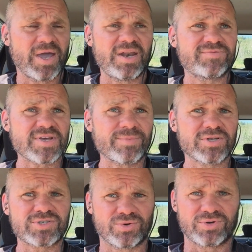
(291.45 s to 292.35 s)
And if
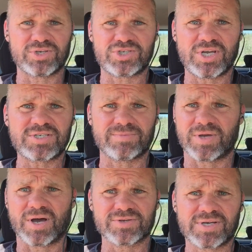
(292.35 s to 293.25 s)
someone's talking shit to
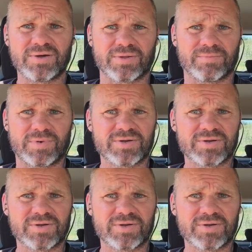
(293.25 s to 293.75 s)
me, I'll tell them.